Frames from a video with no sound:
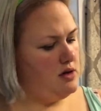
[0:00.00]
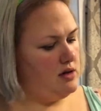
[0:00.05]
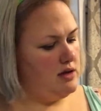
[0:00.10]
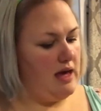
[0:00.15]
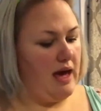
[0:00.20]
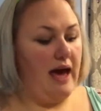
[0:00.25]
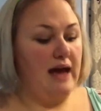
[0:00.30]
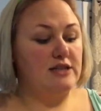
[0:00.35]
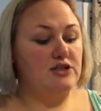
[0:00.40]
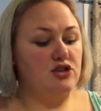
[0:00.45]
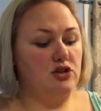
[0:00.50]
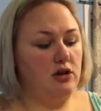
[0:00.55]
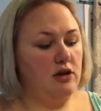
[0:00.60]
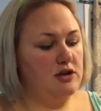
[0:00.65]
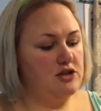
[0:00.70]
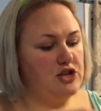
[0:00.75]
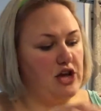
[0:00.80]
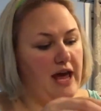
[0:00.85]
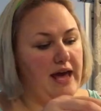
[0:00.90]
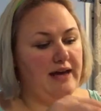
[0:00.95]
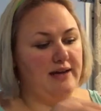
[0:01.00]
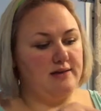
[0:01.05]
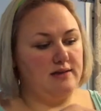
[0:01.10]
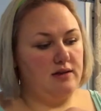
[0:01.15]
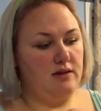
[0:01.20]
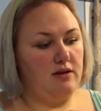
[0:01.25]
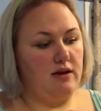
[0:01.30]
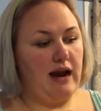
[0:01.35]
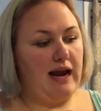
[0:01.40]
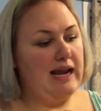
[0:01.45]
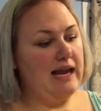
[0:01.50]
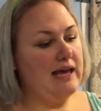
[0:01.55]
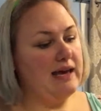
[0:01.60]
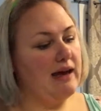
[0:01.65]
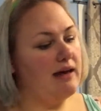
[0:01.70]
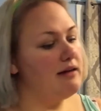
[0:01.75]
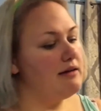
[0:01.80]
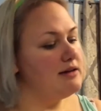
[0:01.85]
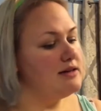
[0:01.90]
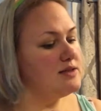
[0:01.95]
Yeah, extra large eggs. So they're 80
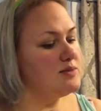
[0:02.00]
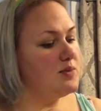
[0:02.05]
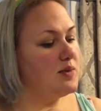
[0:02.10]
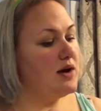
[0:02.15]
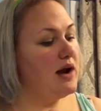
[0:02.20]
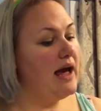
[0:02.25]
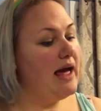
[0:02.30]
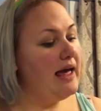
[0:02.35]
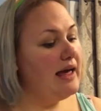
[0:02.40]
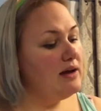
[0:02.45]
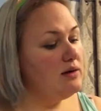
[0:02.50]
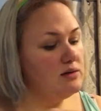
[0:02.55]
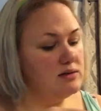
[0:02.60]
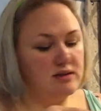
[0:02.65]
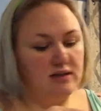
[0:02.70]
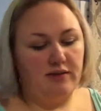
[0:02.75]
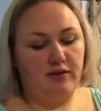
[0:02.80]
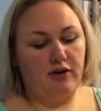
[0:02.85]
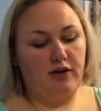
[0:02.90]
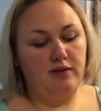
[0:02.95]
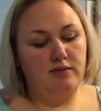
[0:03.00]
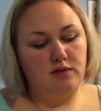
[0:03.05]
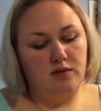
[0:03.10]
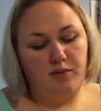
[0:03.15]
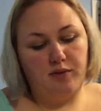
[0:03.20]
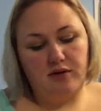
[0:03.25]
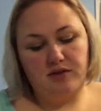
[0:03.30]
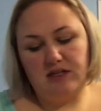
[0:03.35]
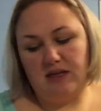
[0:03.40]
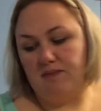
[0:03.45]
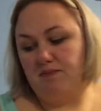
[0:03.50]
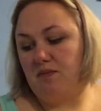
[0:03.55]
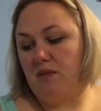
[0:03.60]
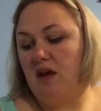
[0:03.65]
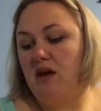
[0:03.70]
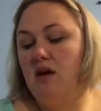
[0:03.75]
calories per egg with 7 grams of protein.